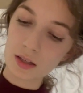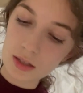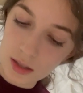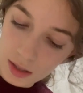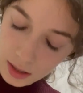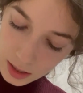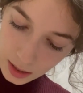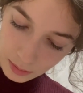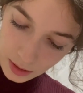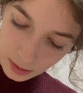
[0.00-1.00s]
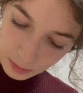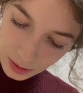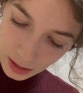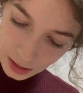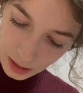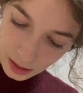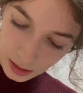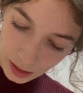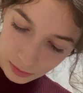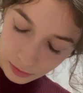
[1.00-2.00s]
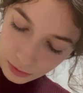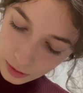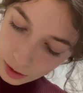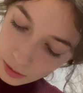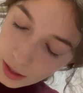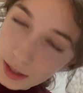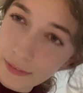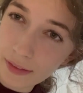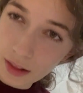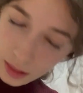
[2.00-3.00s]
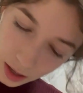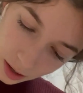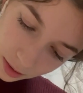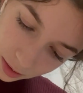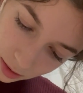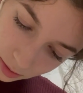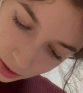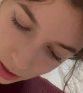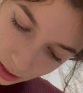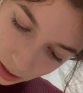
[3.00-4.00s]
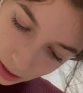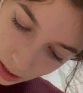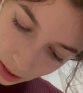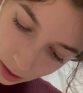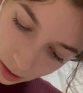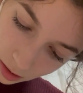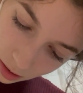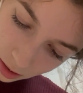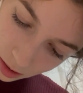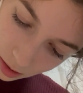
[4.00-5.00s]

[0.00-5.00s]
Doesn't seem to be any fluid in the lungs, which is a good